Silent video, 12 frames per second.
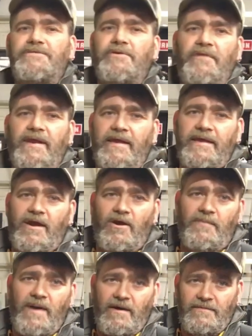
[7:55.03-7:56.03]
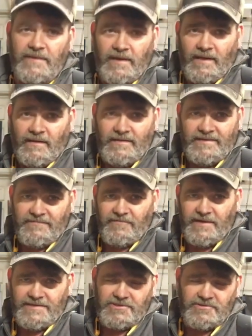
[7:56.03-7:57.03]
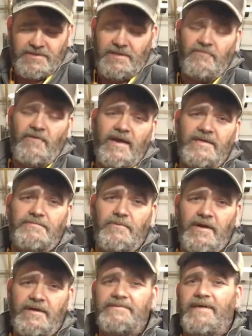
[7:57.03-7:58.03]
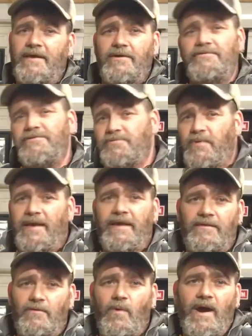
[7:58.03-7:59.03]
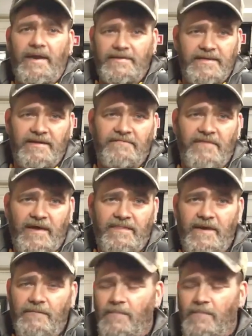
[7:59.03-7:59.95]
so they didn't care about the differentials in the rake springs. They could swing either way. It didn't affect them